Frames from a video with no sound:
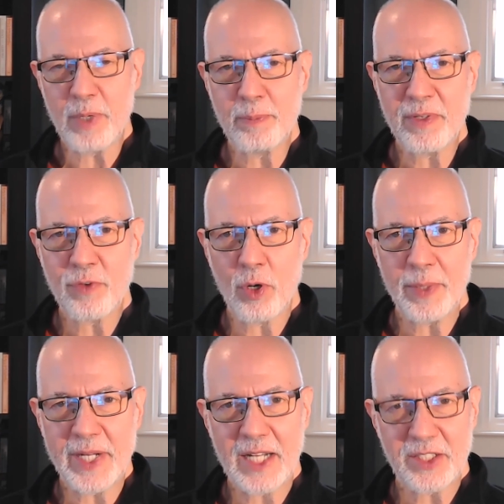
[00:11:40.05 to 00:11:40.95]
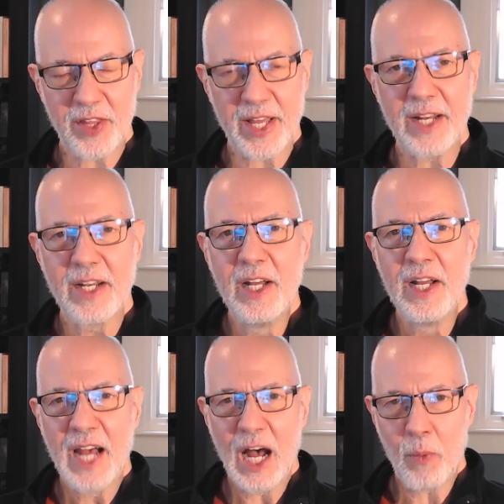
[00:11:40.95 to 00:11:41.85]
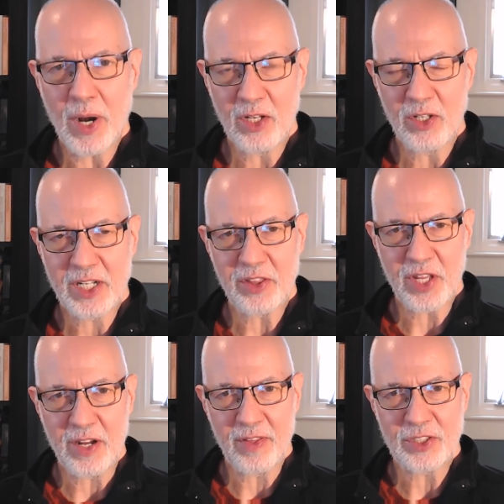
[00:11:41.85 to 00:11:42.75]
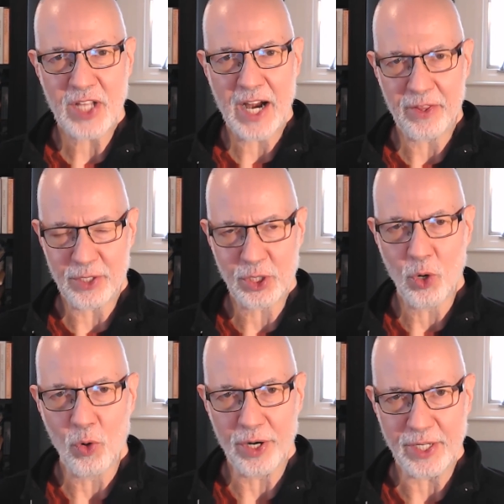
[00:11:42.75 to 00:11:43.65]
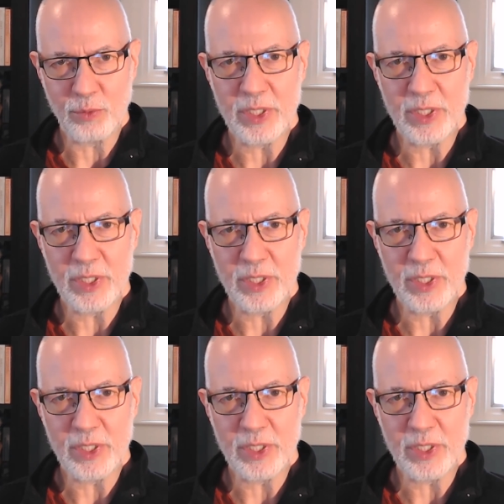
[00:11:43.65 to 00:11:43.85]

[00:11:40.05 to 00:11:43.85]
But before we get to that, I want to look at the other side of the coin,